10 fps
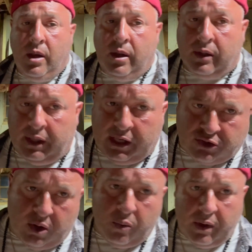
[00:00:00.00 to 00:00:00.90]
The last
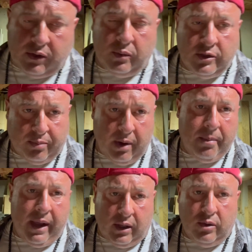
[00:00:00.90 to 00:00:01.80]
show I went to was the Brett
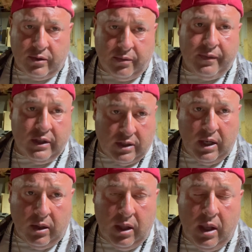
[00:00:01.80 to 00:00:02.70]
Michaels, Vince
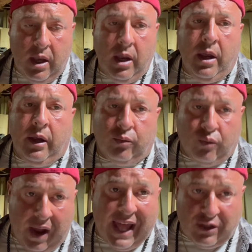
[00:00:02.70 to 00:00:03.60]
Neil
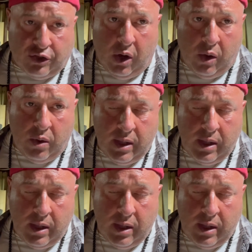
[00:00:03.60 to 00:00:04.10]
Rat show,